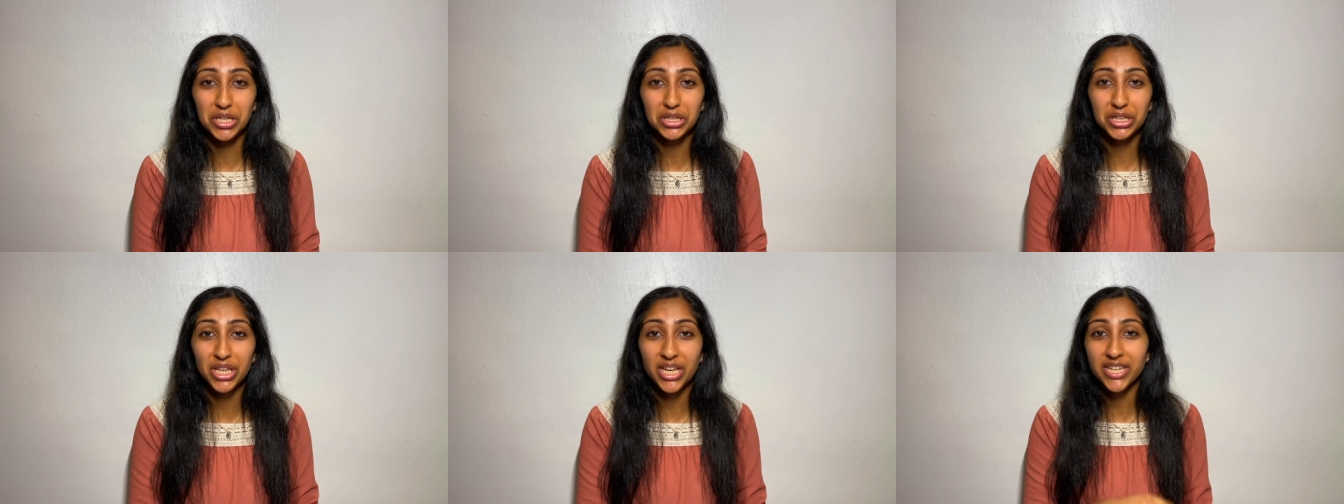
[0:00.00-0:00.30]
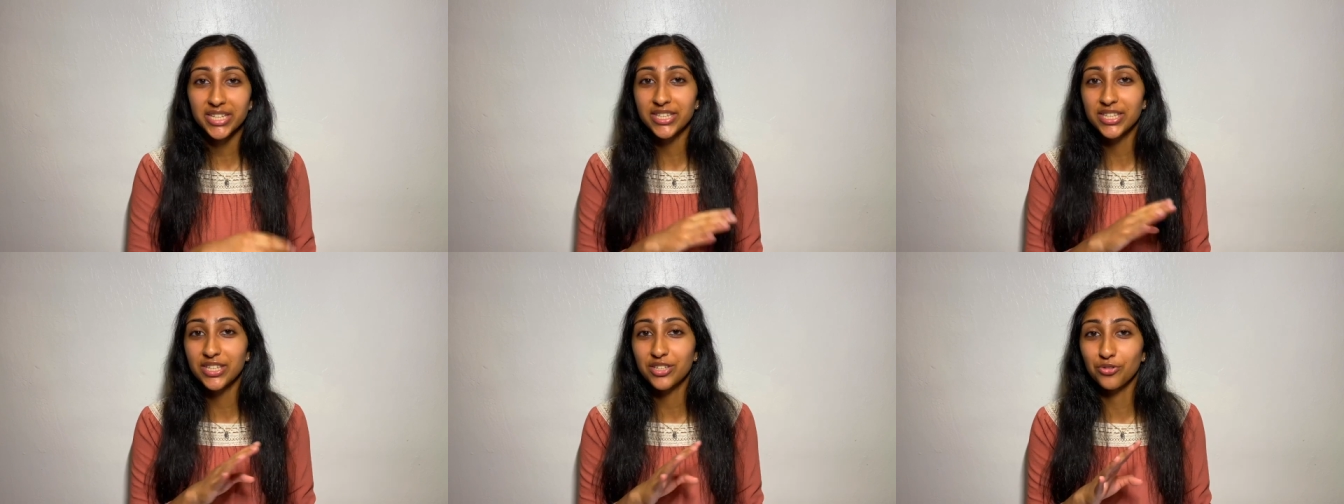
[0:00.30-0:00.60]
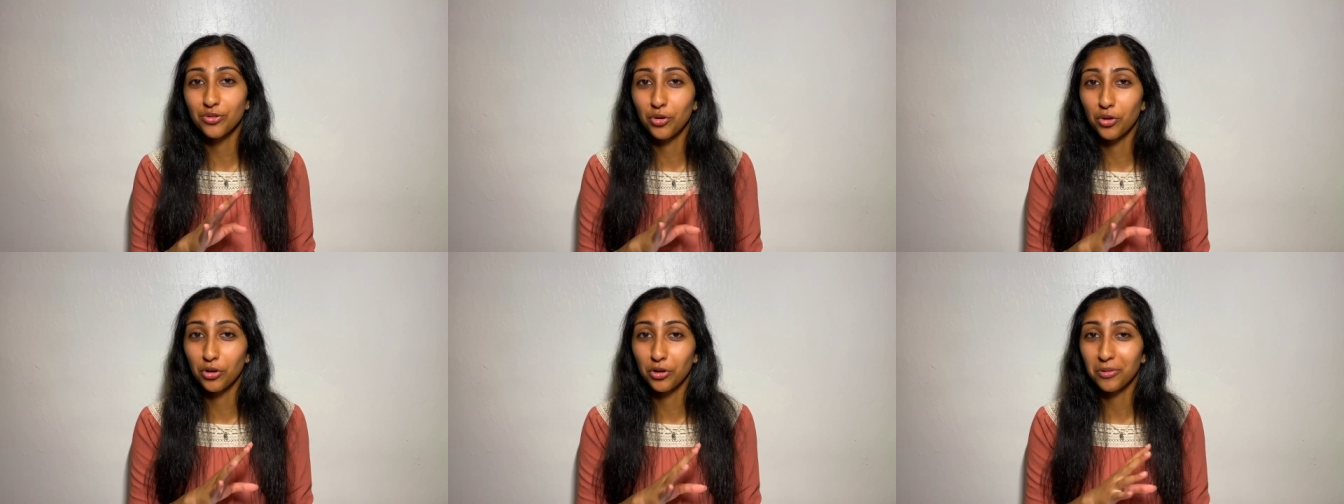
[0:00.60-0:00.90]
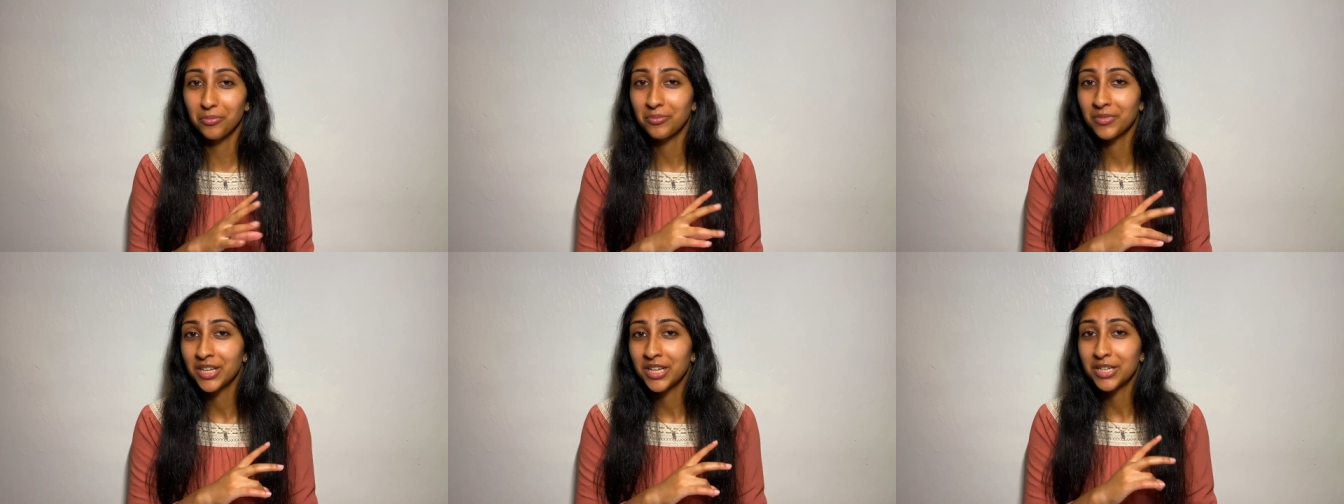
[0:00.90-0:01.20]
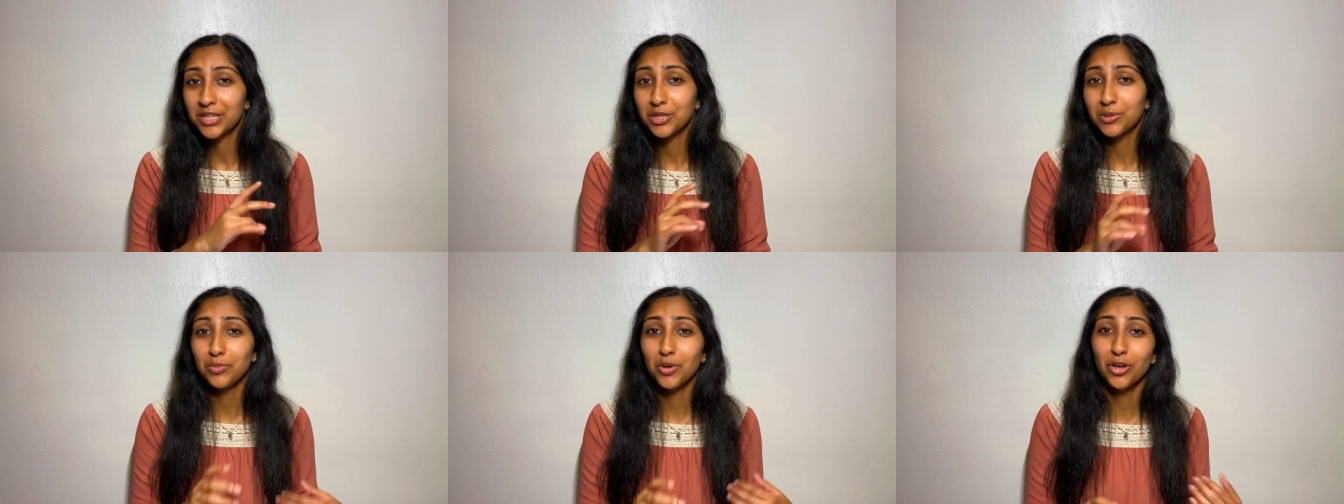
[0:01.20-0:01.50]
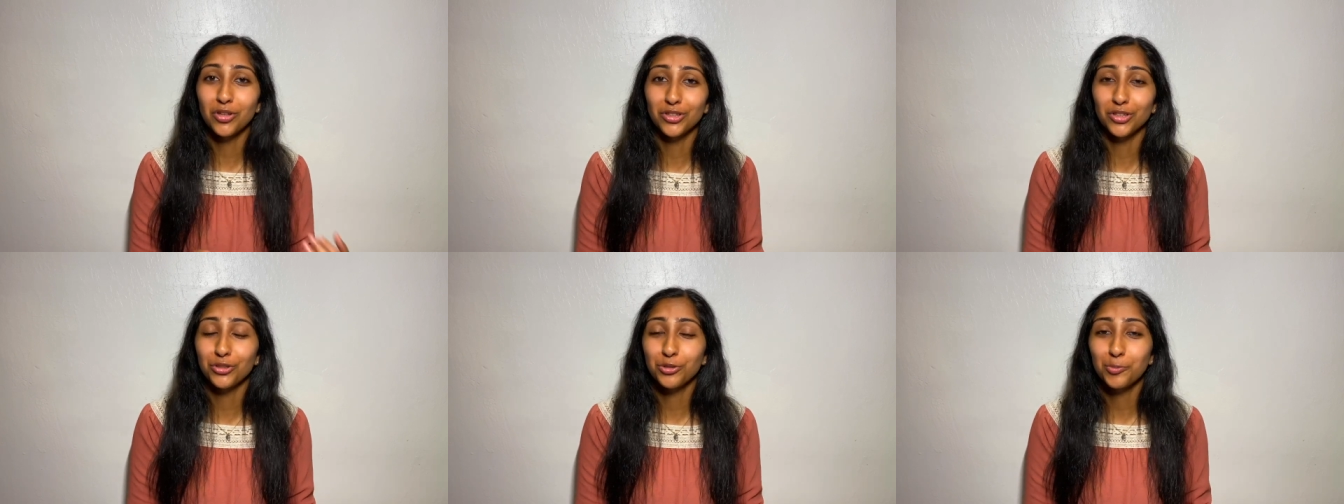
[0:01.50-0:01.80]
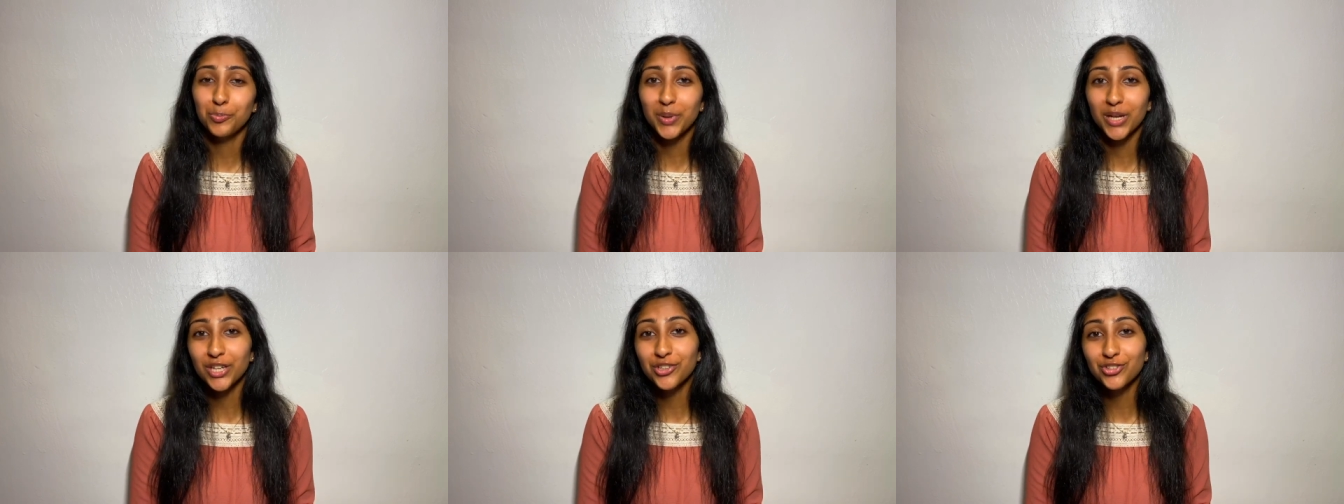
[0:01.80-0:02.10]
list or small little
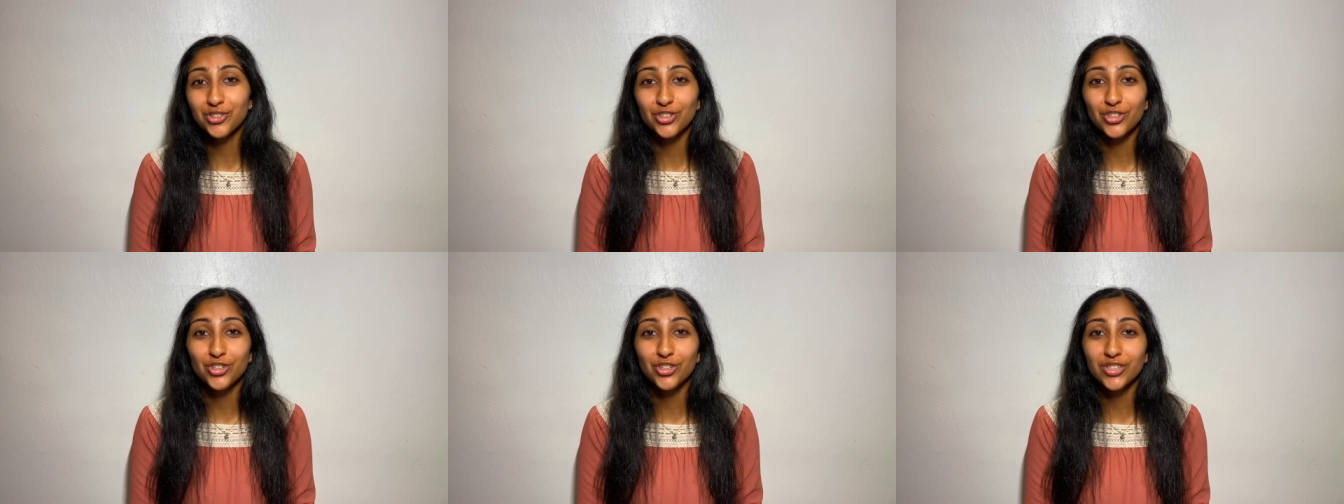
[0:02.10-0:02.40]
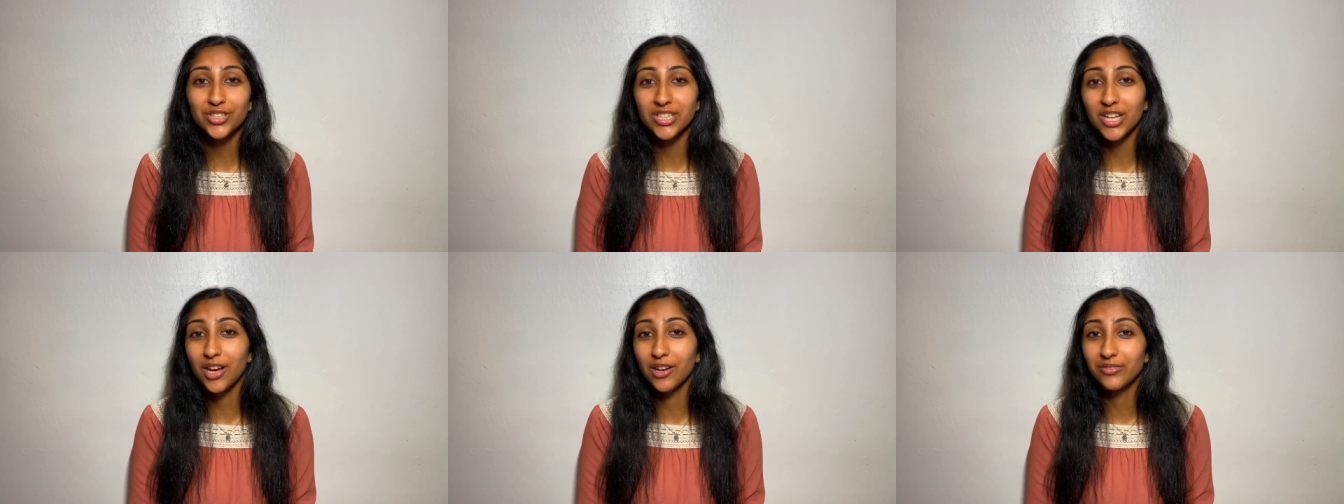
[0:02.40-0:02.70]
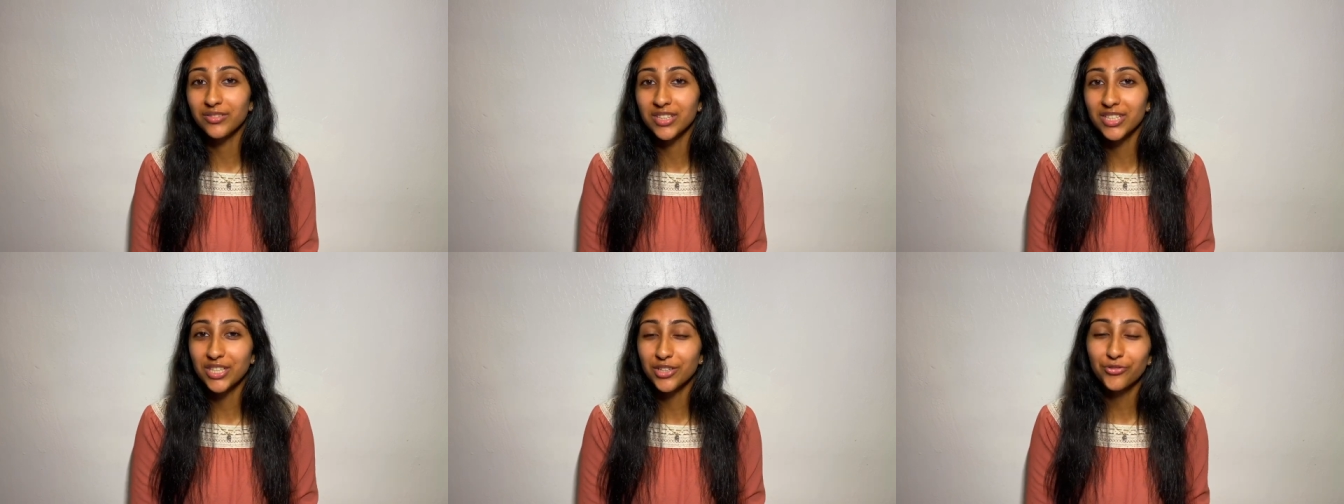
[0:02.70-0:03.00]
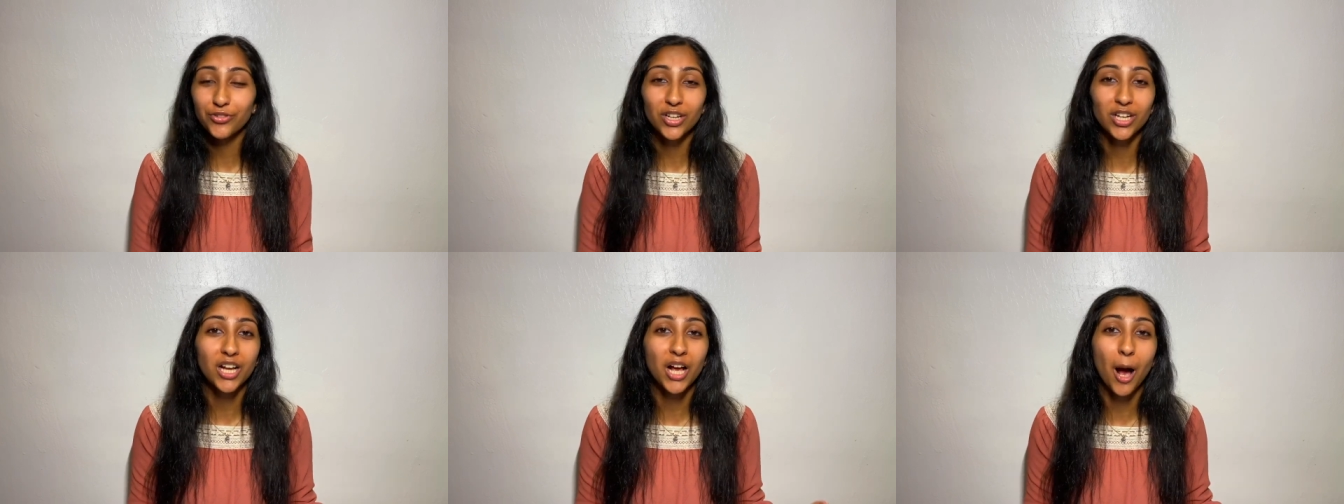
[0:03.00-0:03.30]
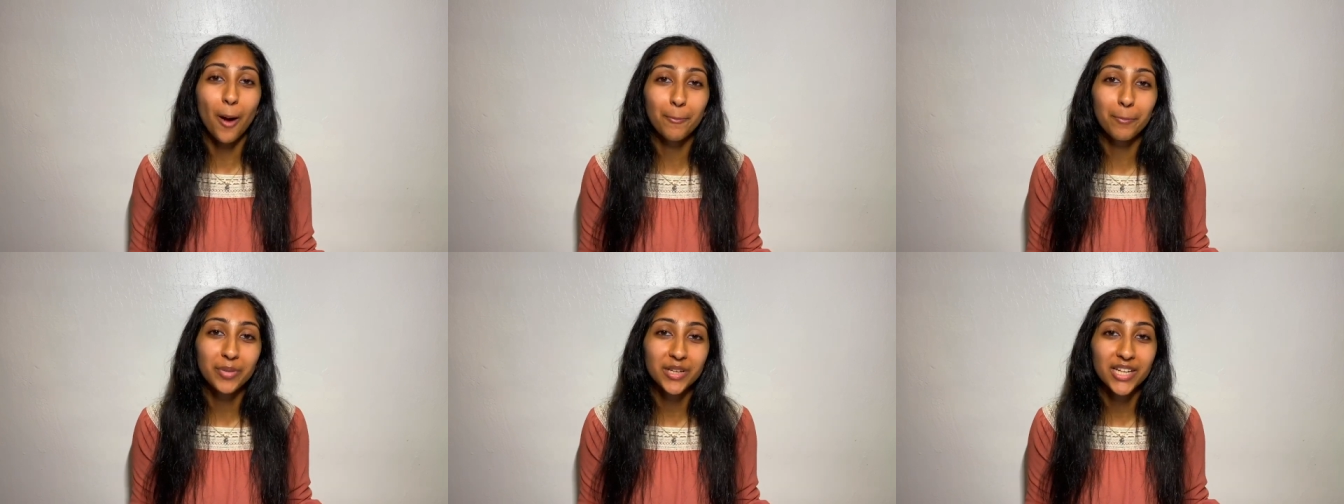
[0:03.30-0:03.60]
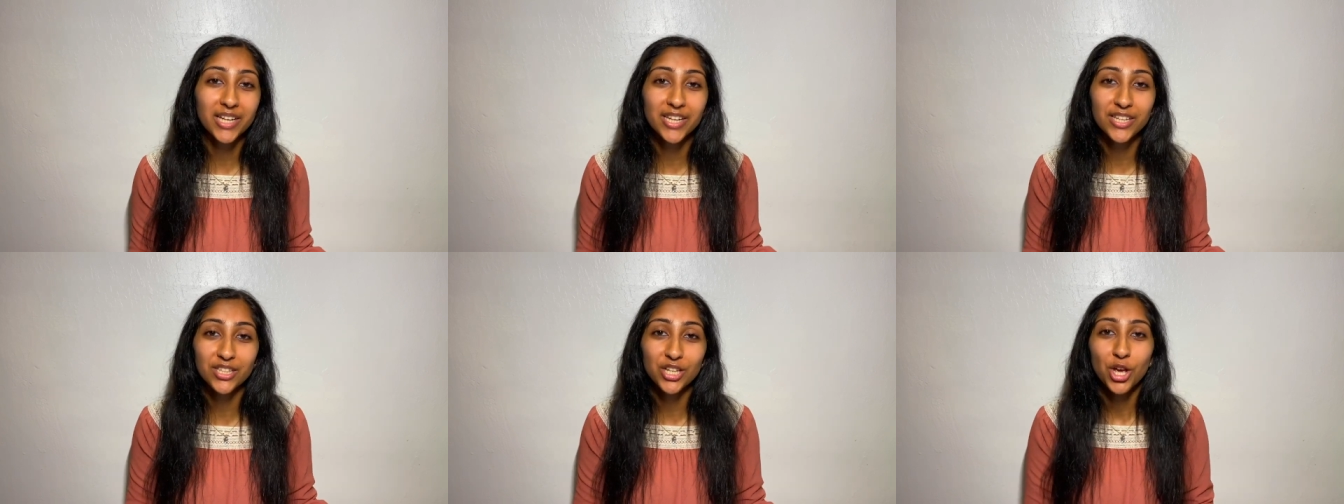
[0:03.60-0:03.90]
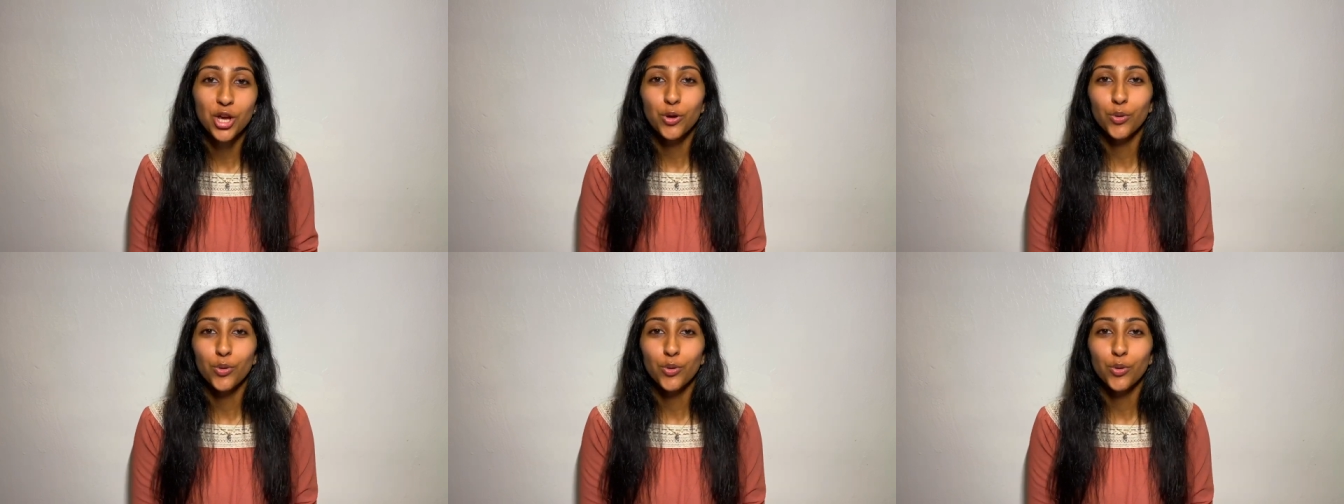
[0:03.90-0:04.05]
pictures of the different companies,